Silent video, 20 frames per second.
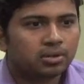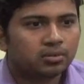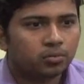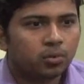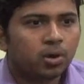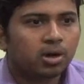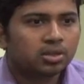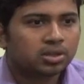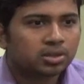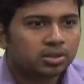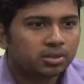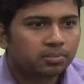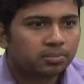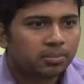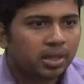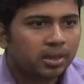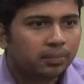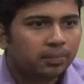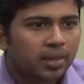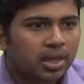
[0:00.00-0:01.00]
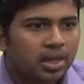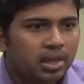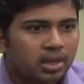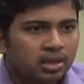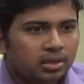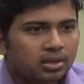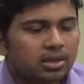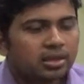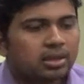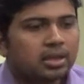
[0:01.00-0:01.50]
wants something,
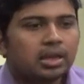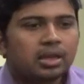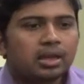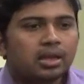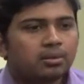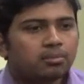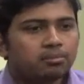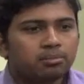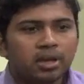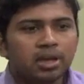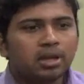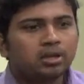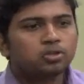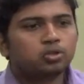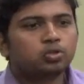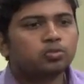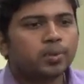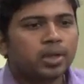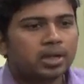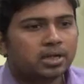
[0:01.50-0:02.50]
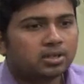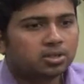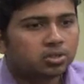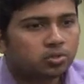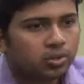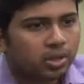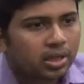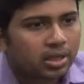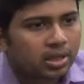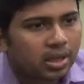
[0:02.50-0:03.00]
then they can bring two parties
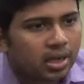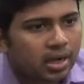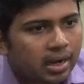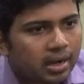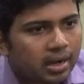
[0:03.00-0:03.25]
together